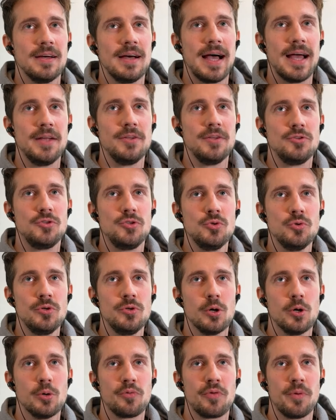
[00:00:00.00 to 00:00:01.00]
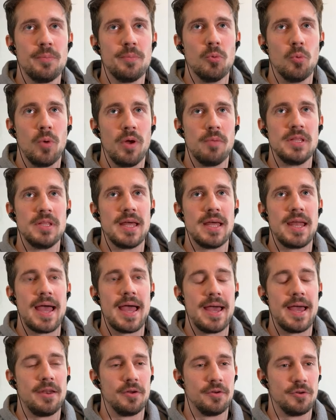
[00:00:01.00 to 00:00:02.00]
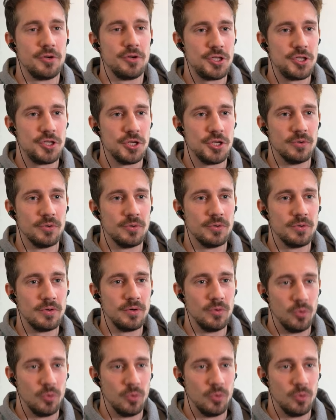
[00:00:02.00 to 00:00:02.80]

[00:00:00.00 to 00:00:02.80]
I do know from the women that I had on the show